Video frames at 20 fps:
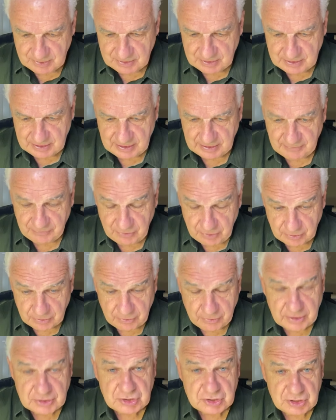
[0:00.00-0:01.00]
that if you're a
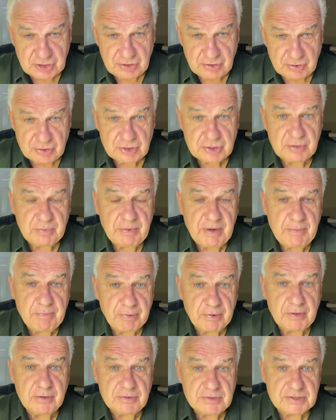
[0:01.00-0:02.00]
Christian, you should be
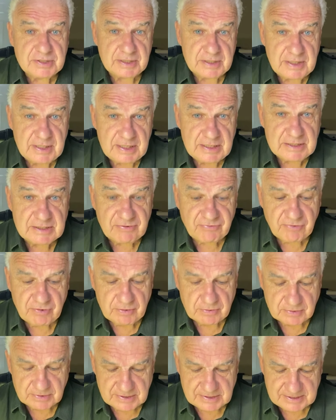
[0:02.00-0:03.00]
producing these
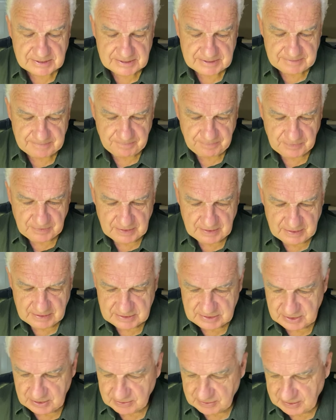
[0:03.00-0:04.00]
fruits.
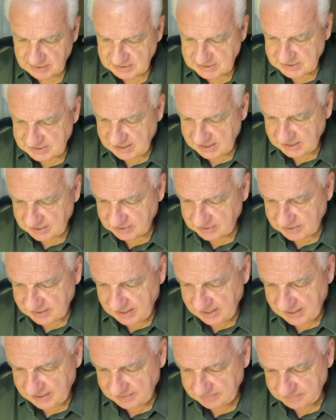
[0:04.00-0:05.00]
So let's take a look
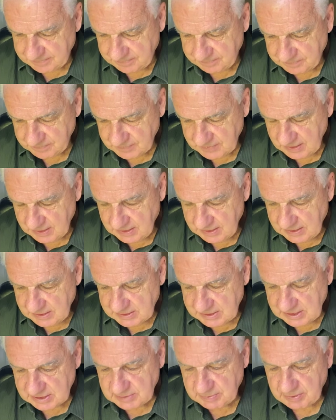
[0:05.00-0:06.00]
at them. It
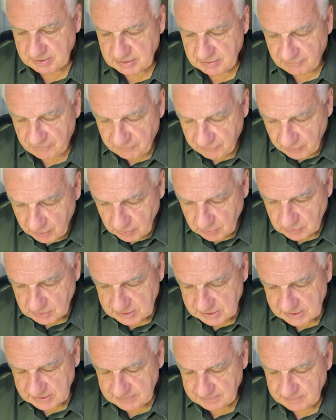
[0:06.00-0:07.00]
says, but the
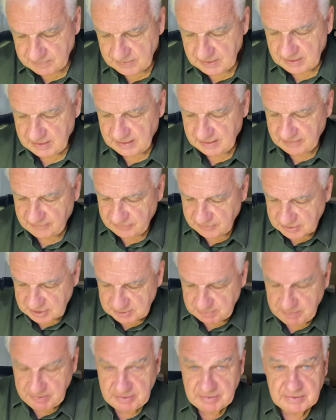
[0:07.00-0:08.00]
fruit of the
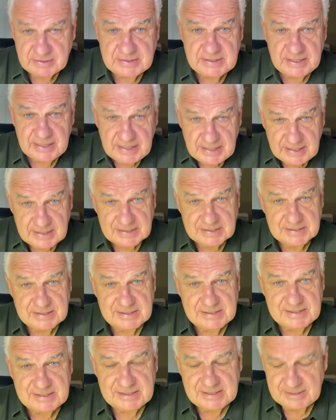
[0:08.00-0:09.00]
Spirit
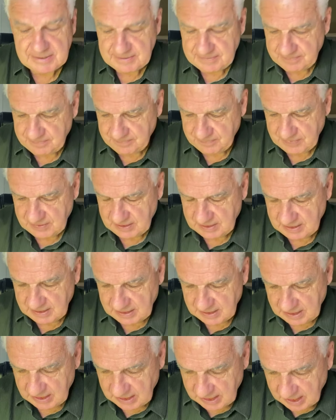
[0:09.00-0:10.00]
is
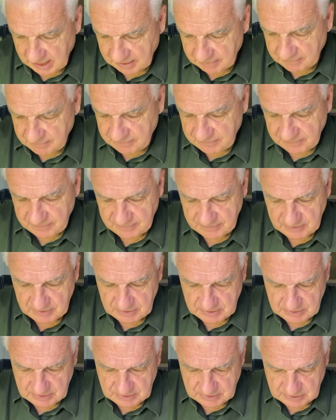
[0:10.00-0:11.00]
love,
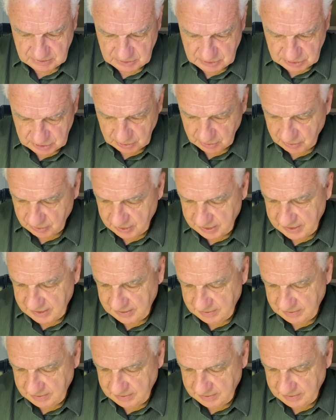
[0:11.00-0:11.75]
joy,